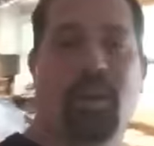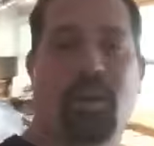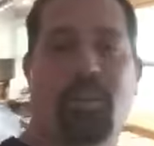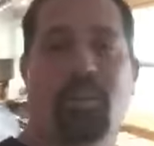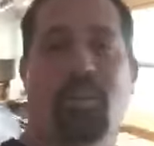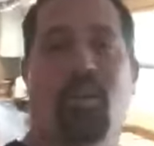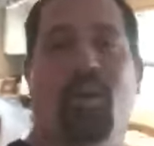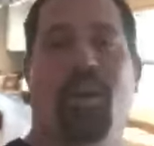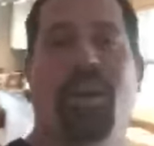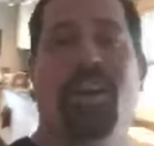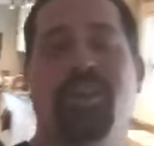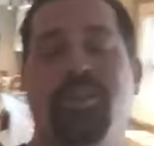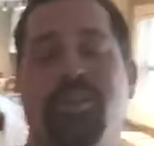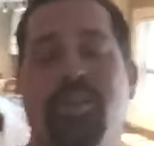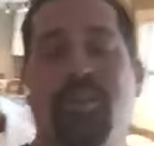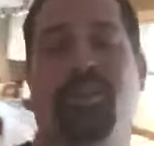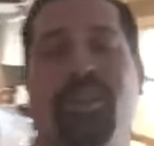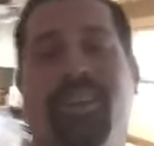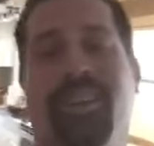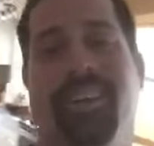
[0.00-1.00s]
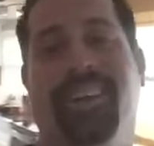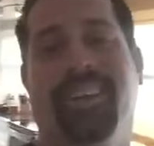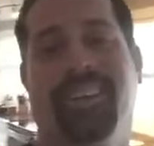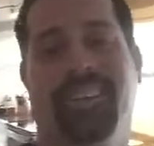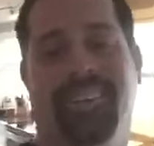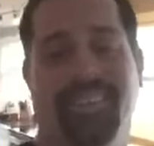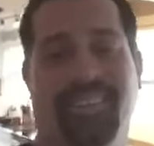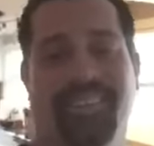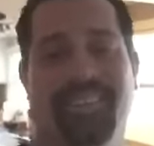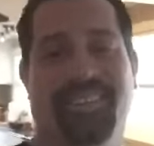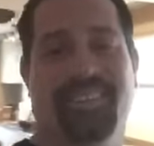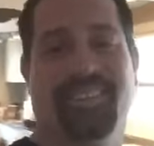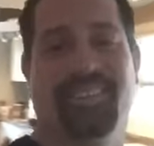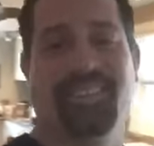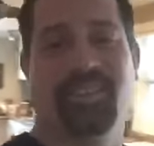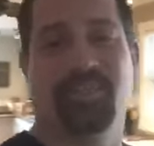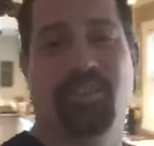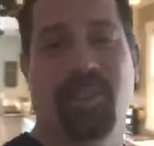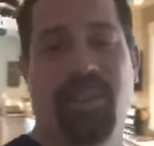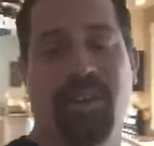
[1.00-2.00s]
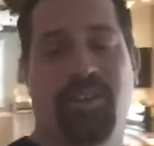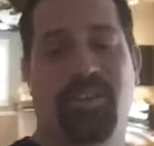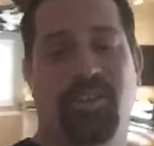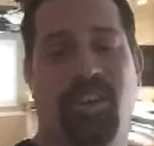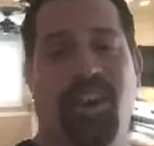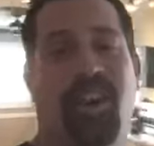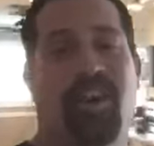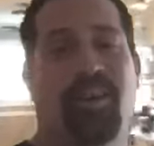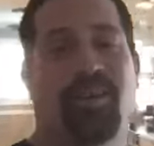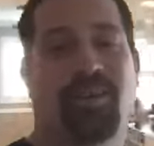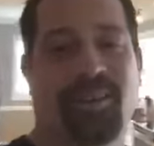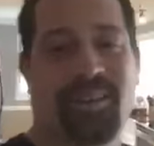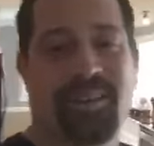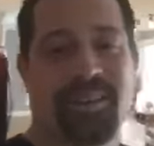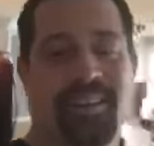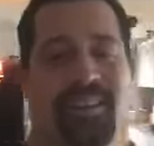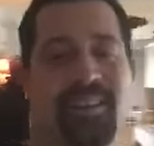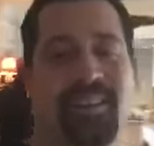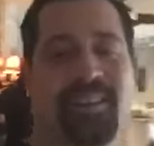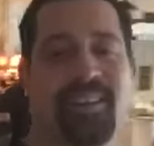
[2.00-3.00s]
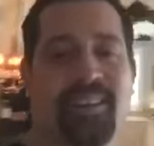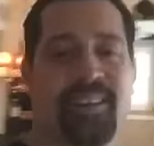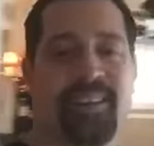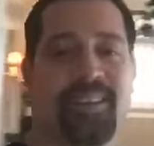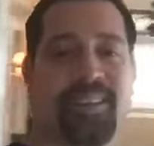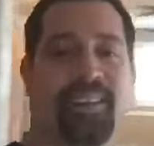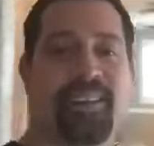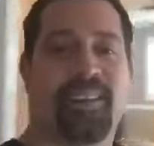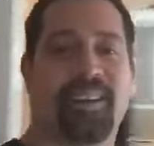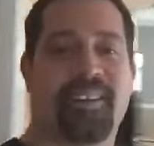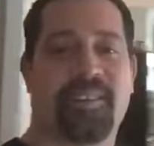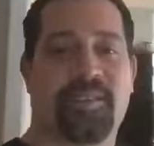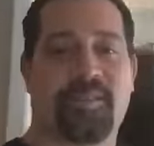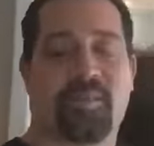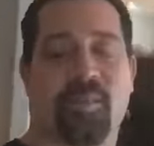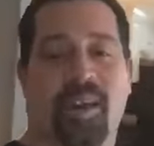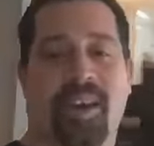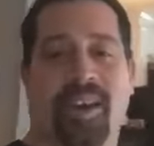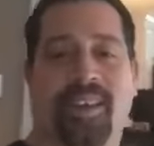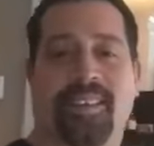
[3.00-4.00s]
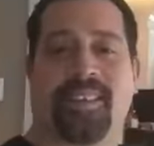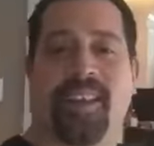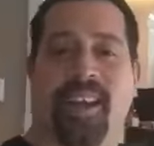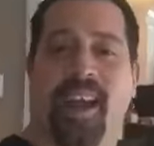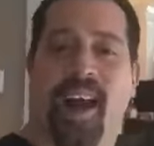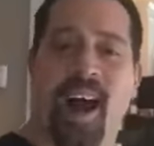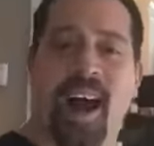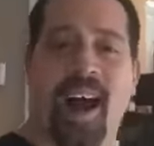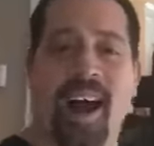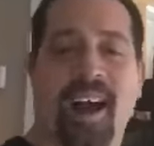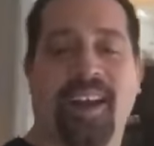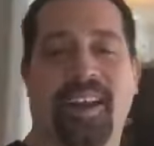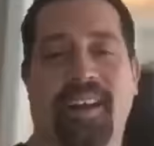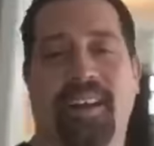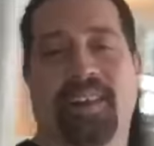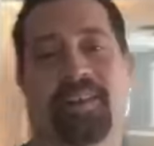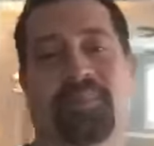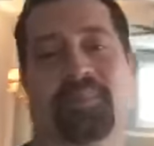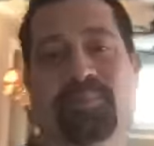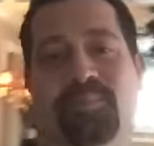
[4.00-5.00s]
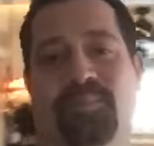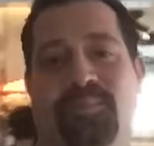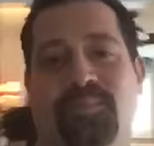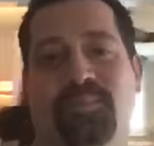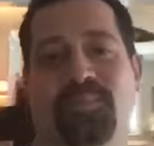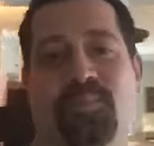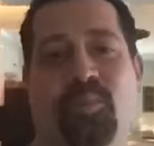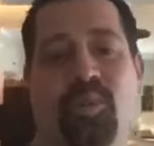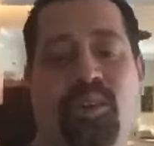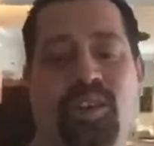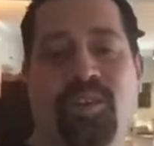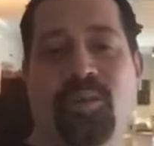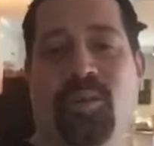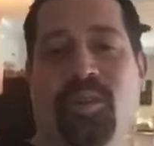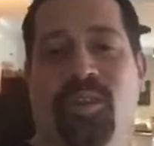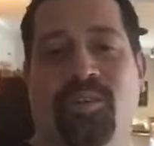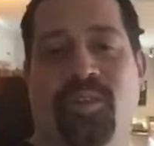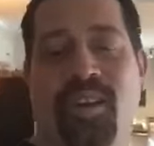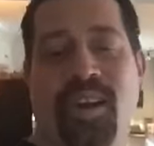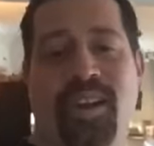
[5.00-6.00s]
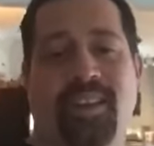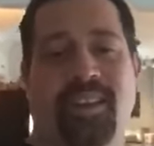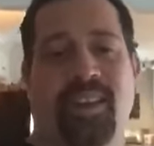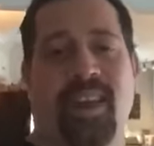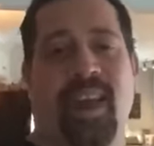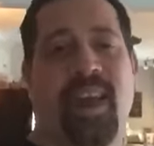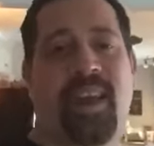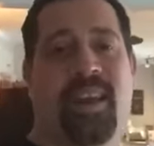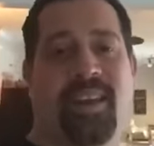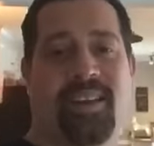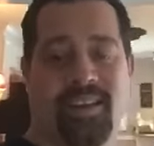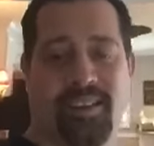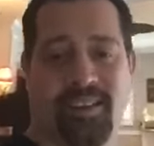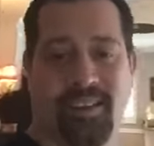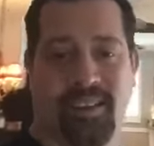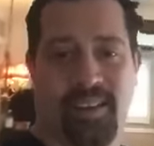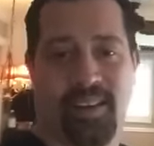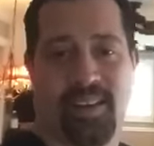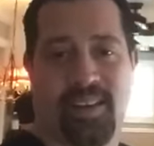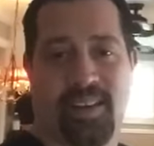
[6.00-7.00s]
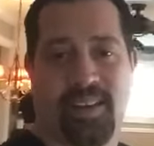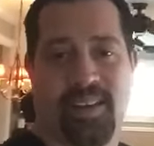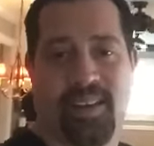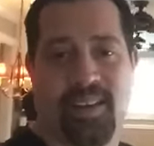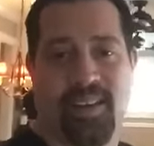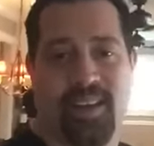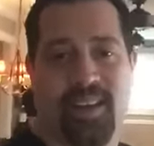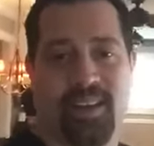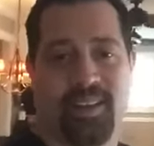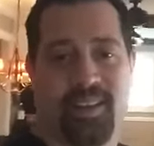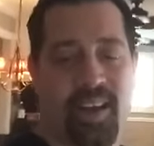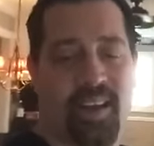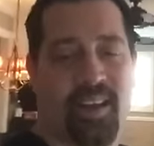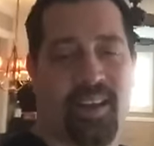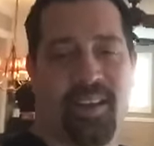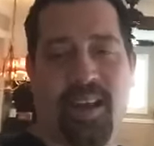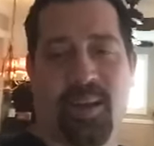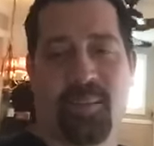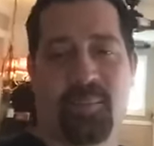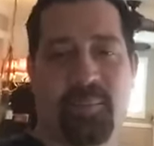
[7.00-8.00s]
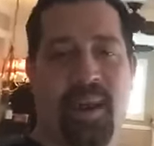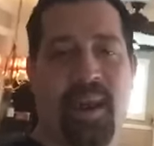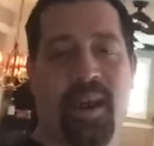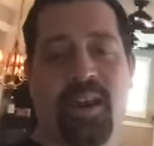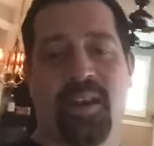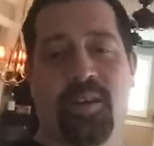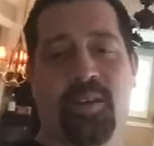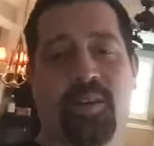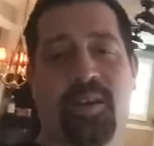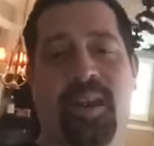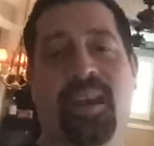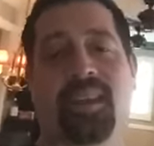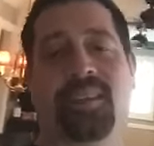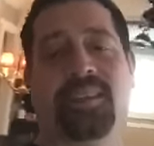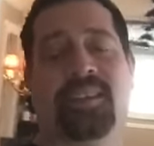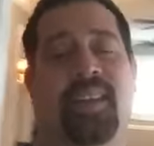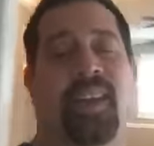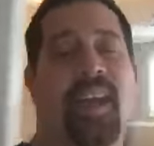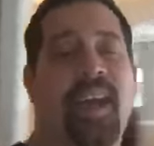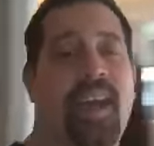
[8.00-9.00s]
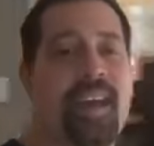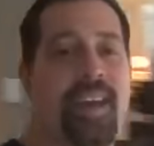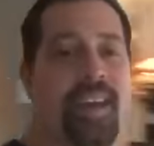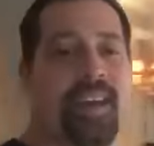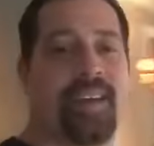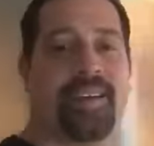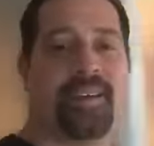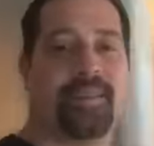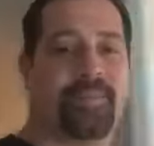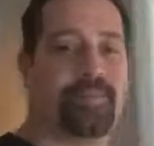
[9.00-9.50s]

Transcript: Good morning, Julia. It's me, Joe. Just wanted to say hi. Wish you a great day. Tell you that meeting you yesterday